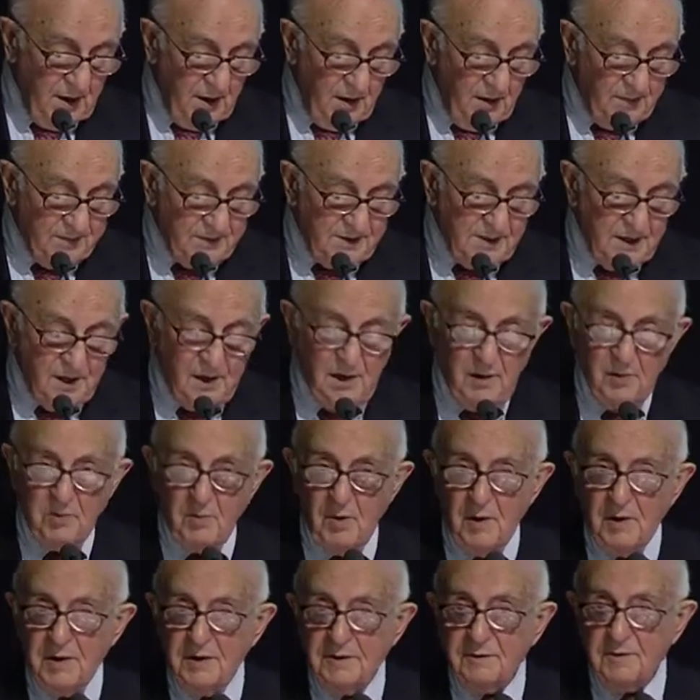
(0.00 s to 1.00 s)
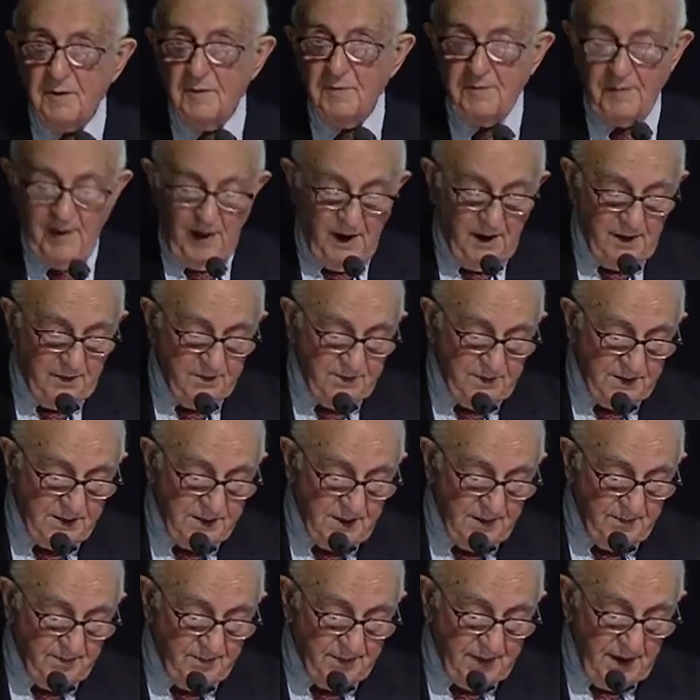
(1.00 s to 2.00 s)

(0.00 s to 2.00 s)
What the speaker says: of the equality of arms,